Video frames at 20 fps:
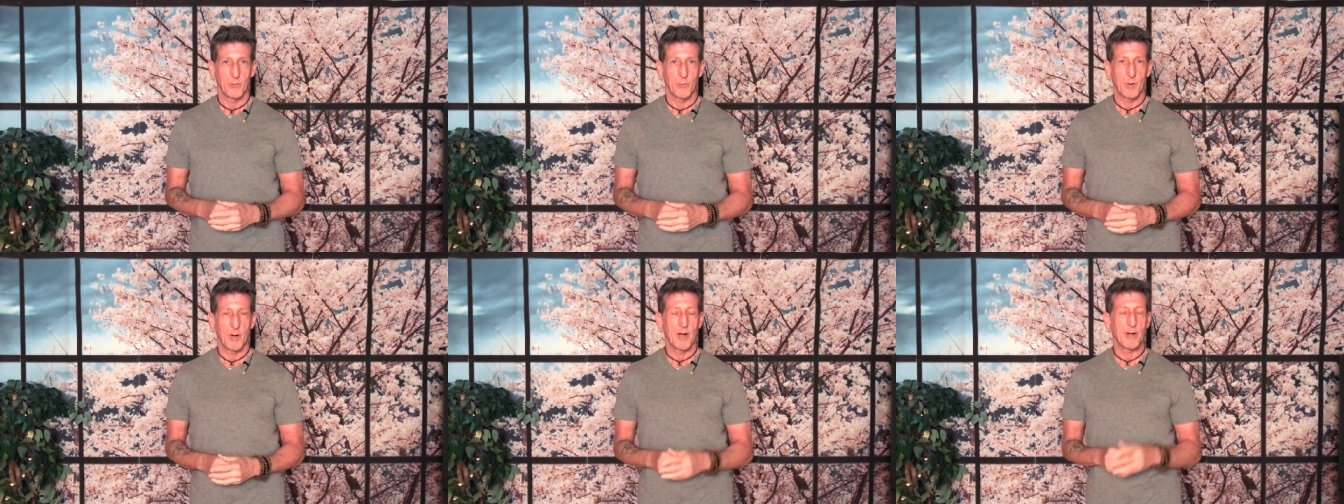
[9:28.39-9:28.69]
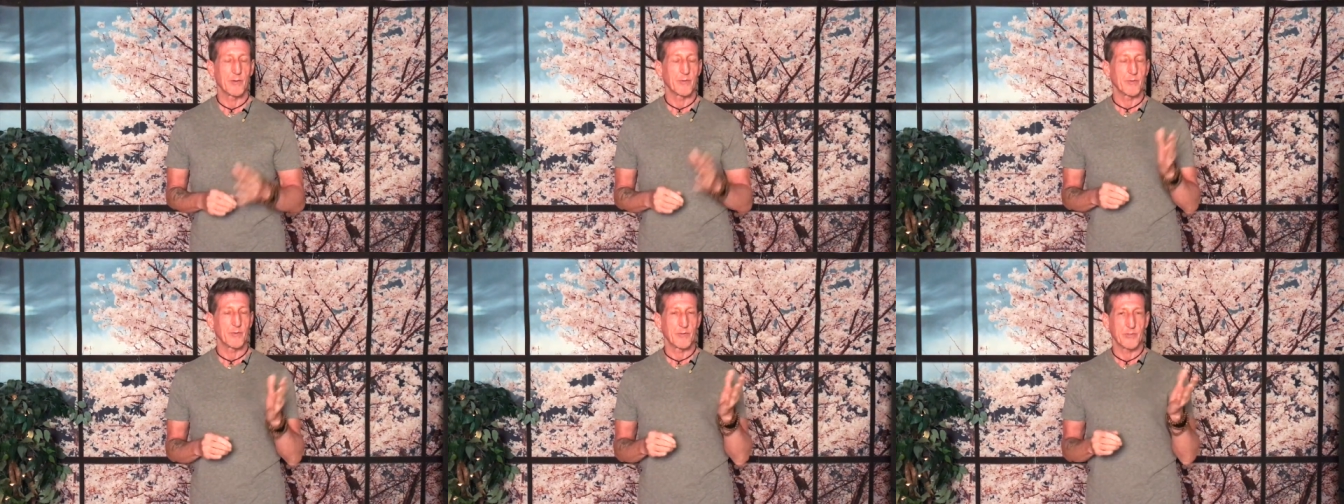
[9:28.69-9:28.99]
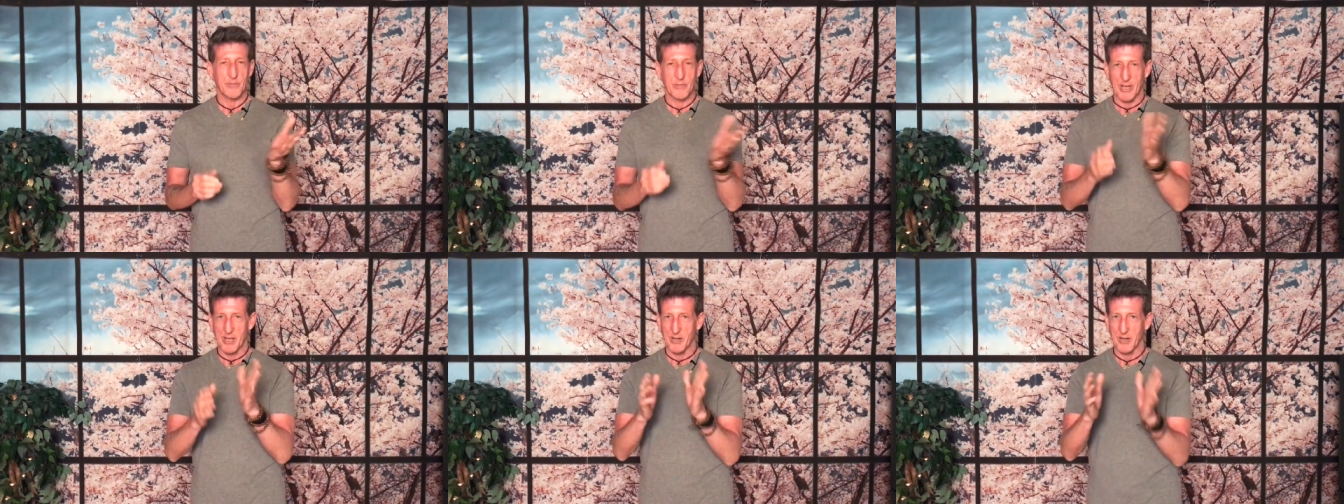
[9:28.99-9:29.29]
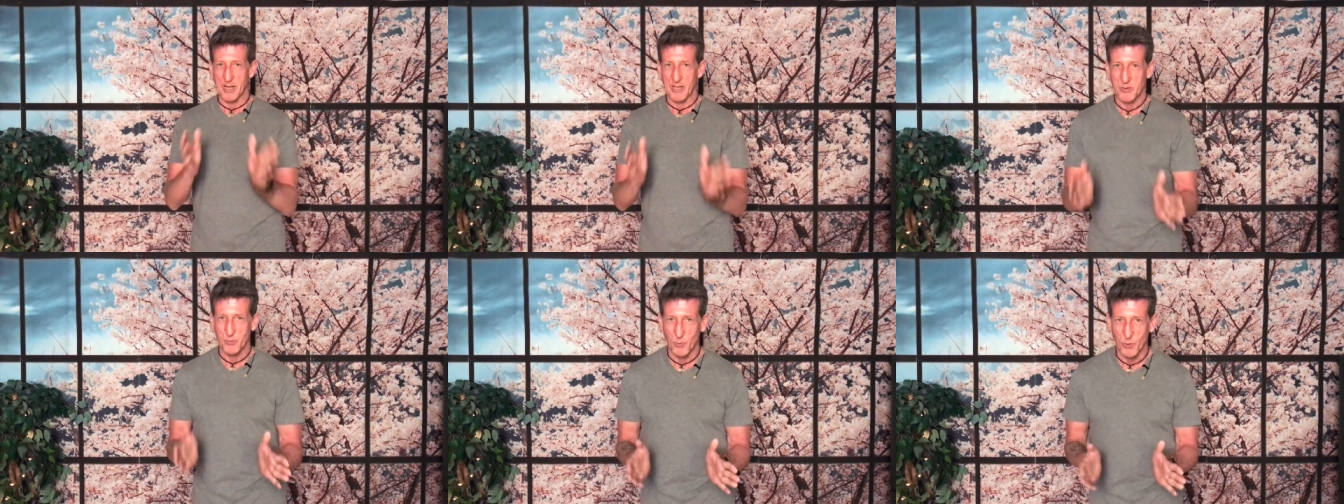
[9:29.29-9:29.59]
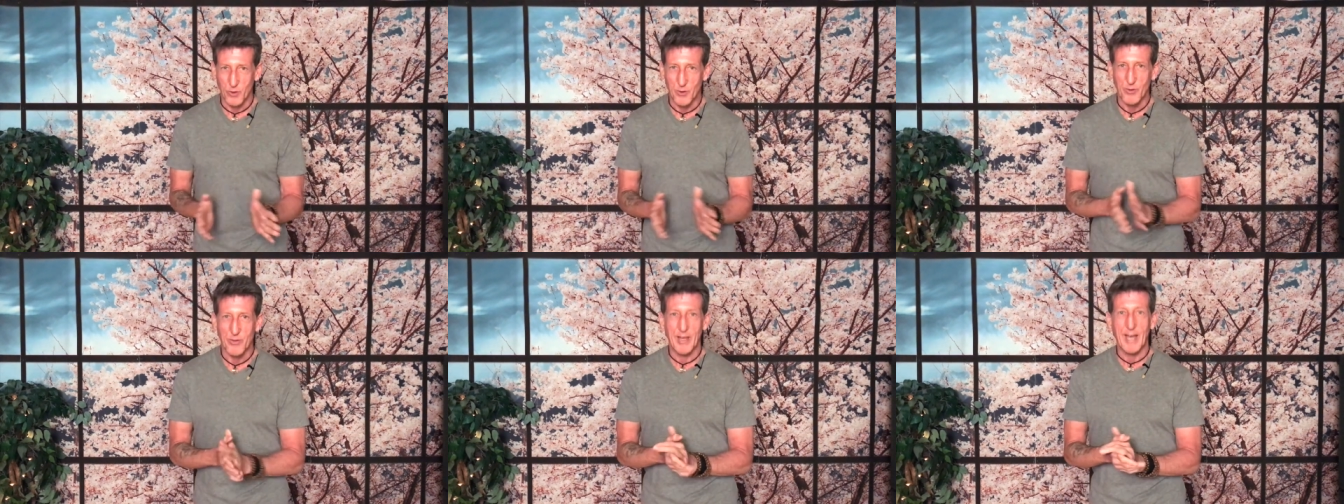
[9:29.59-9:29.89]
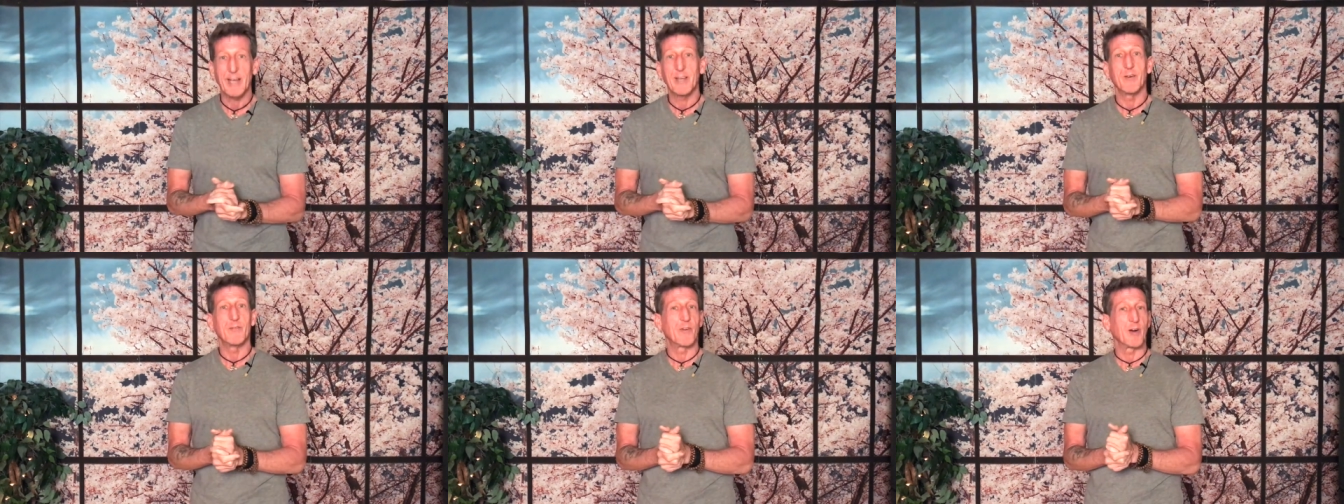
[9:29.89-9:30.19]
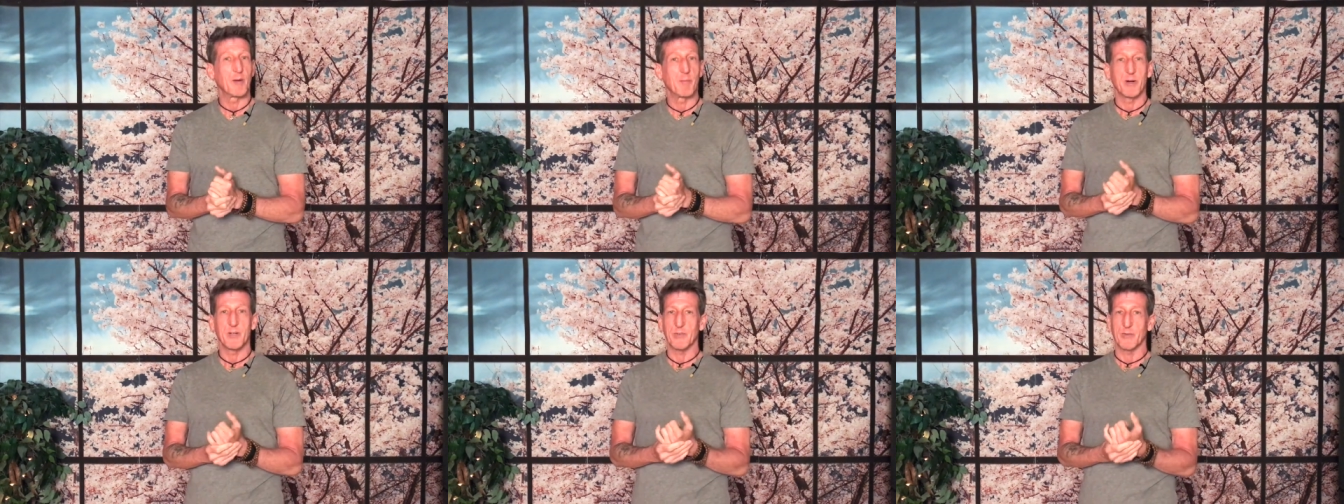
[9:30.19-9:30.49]
Well, Silent X World, thank you
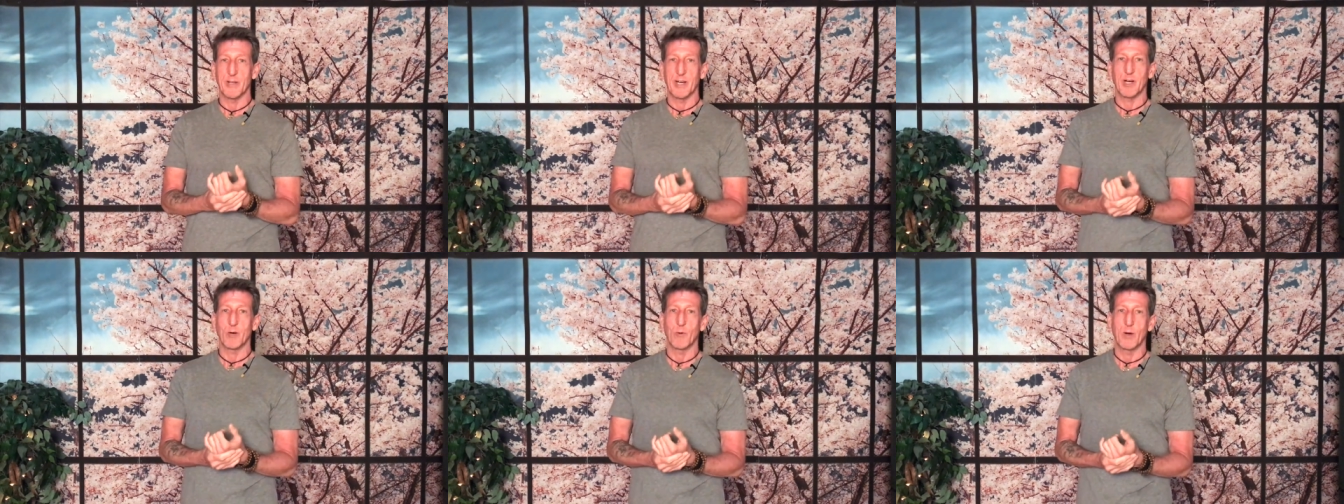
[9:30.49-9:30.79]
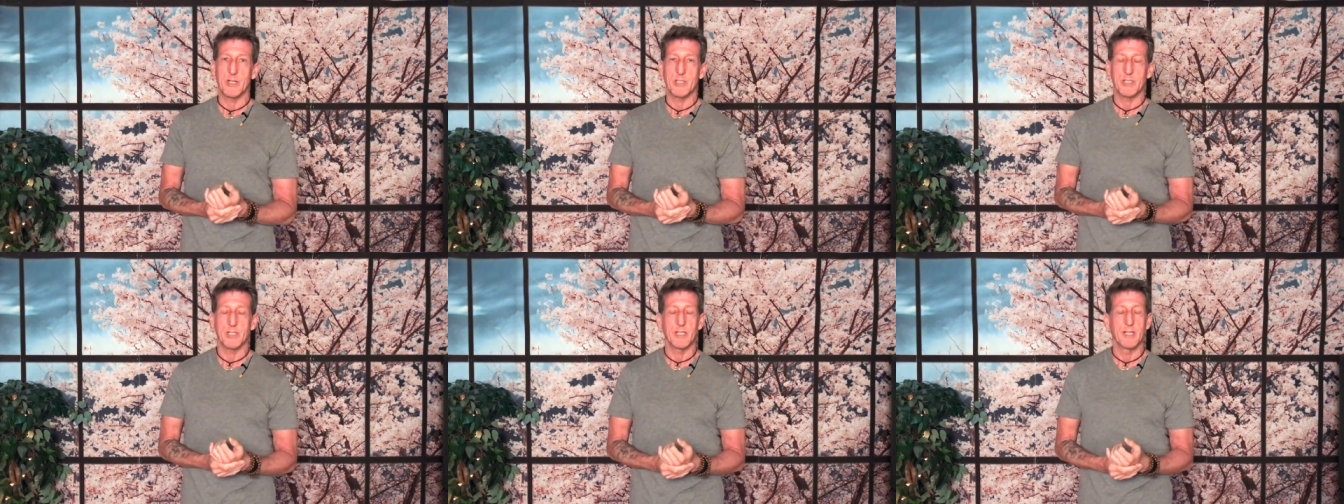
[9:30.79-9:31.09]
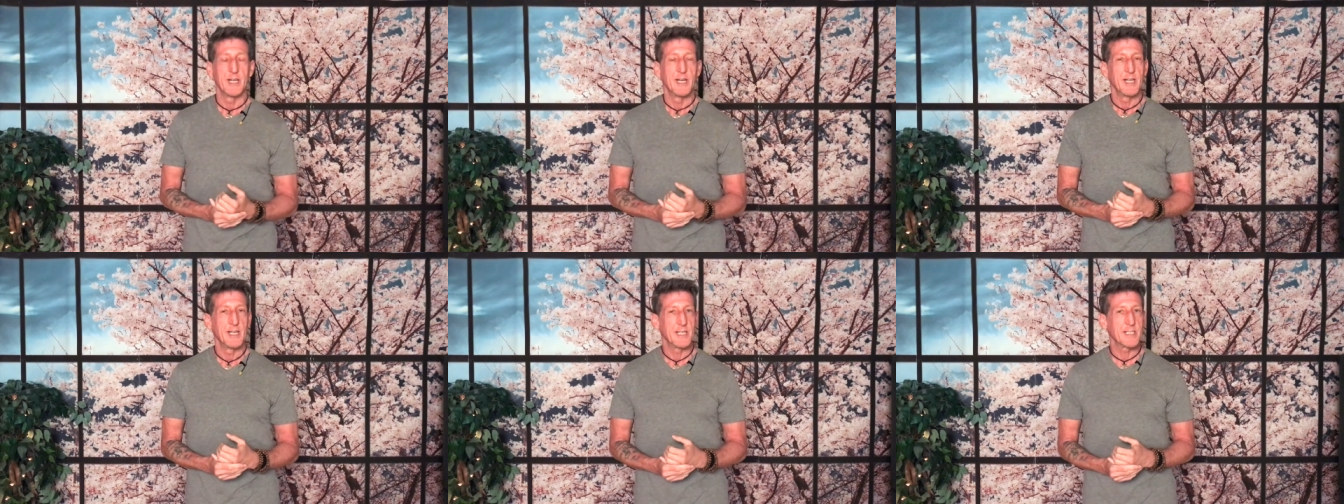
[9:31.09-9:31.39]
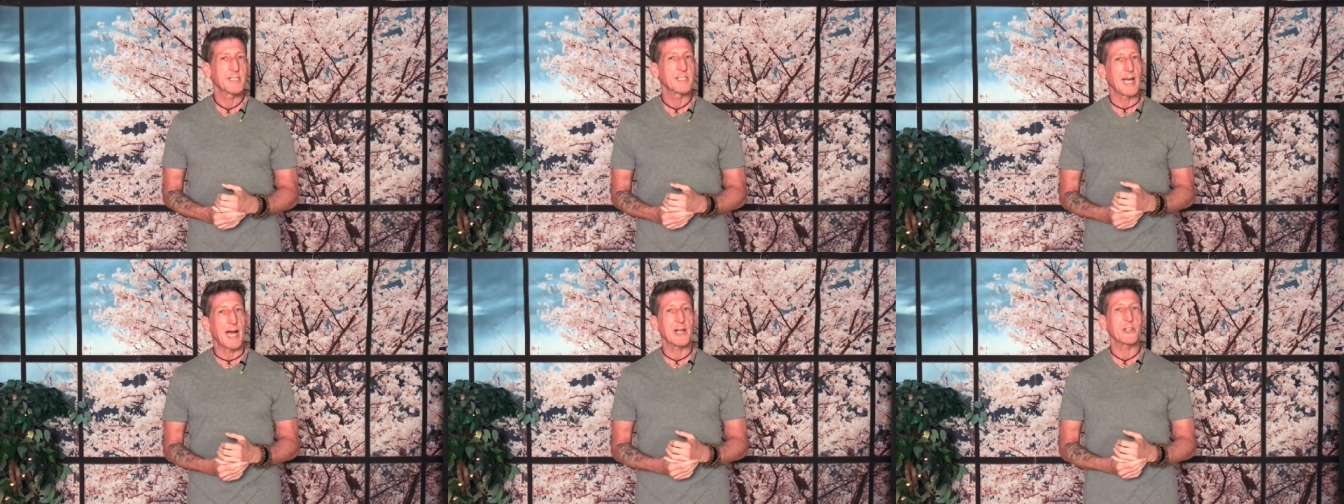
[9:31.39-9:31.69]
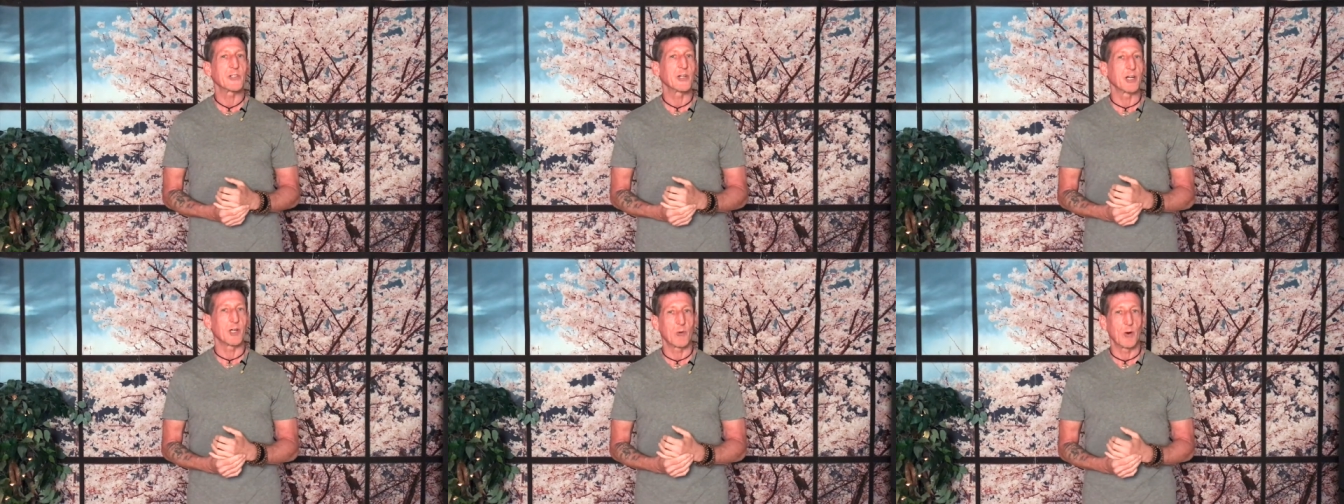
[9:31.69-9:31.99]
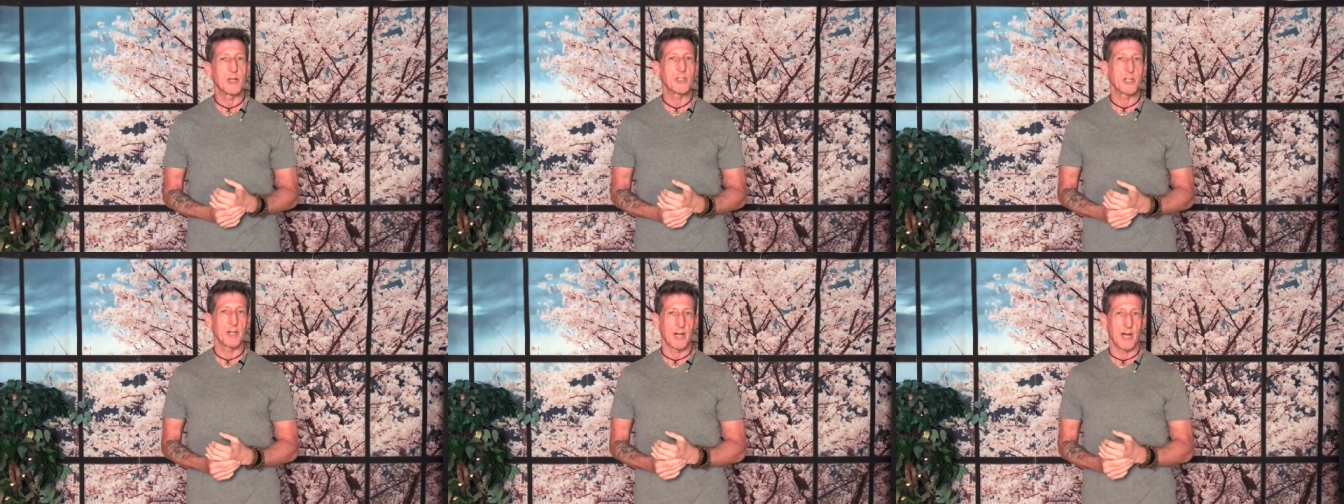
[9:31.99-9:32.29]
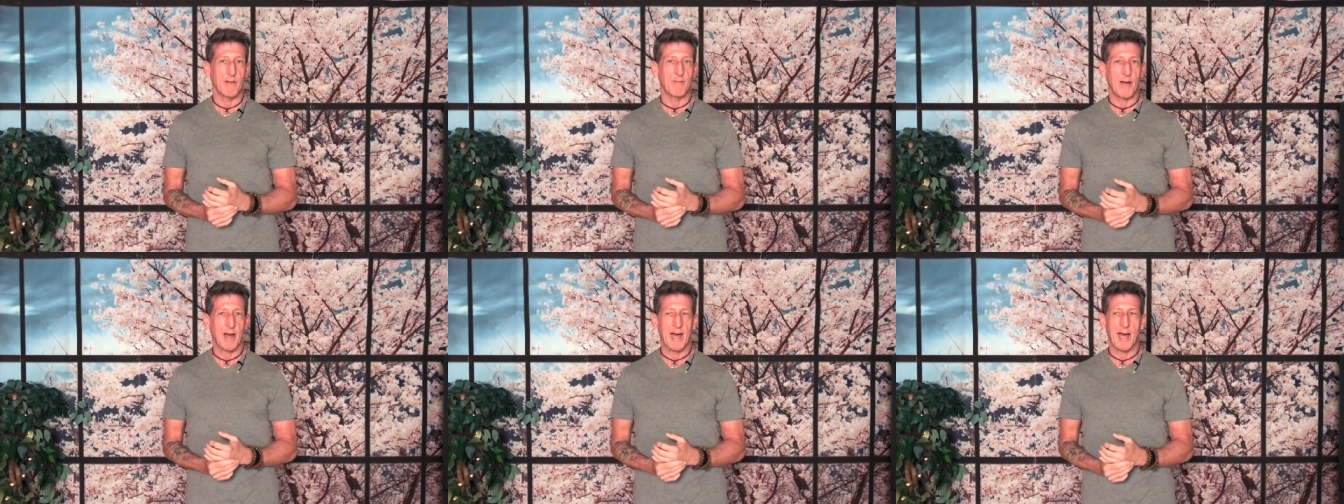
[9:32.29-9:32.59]
very much for that question. This is actually a question
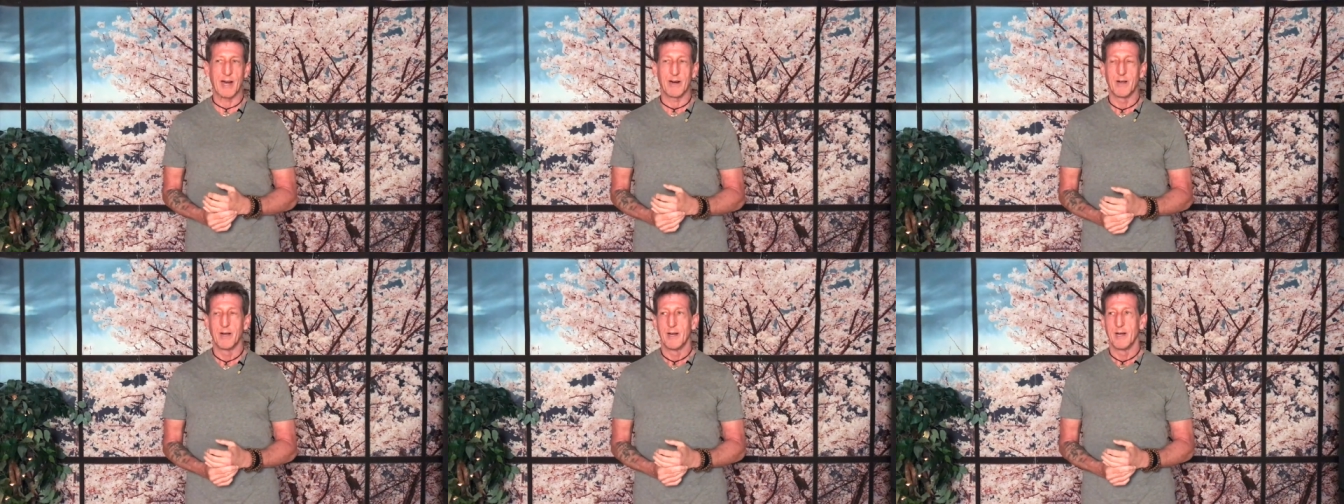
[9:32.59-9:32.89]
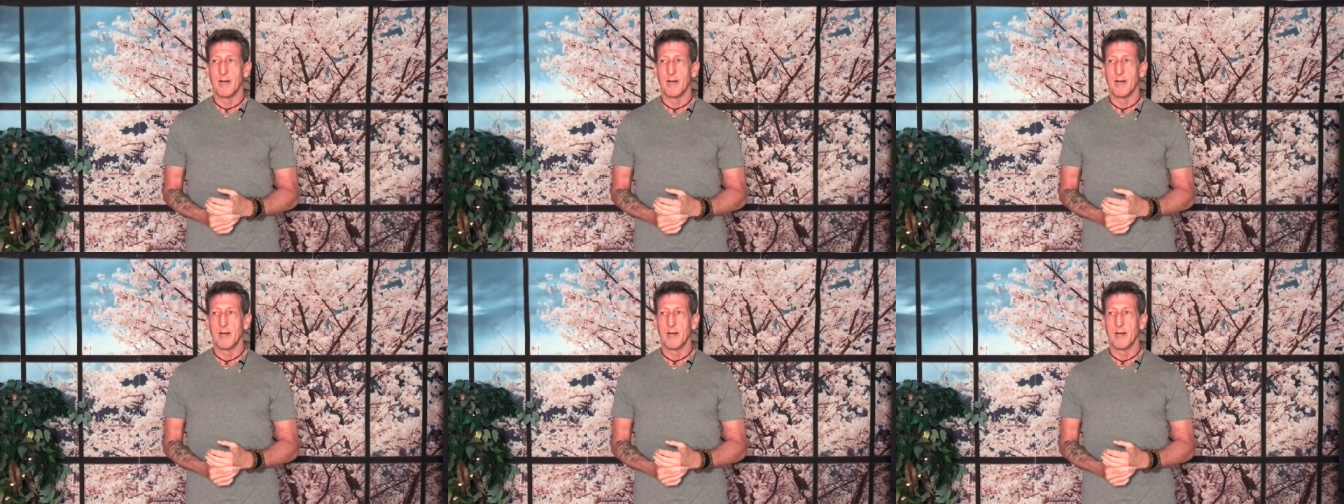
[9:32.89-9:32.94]
I've had